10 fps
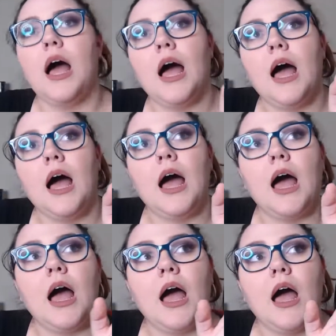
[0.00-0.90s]
So
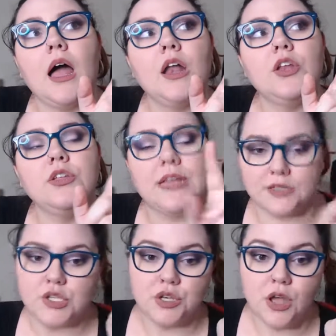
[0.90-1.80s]

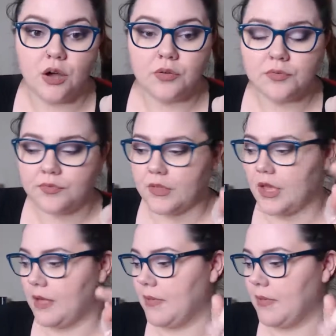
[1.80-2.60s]
yes and no.